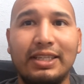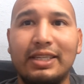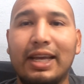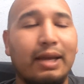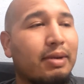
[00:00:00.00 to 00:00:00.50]

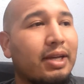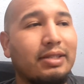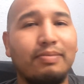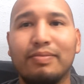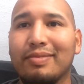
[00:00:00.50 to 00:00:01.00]
Crazy game,
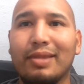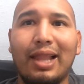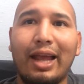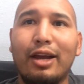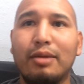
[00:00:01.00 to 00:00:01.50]
guys.
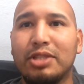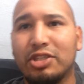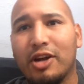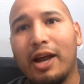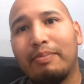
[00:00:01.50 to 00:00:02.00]
Like, comment,
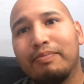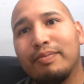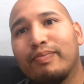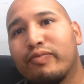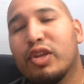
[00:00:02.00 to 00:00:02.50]
subscribe.
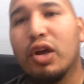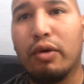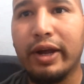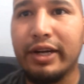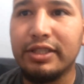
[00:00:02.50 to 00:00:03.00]
Go
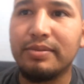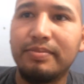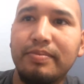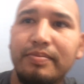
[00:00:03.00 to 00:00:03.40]
Raiders.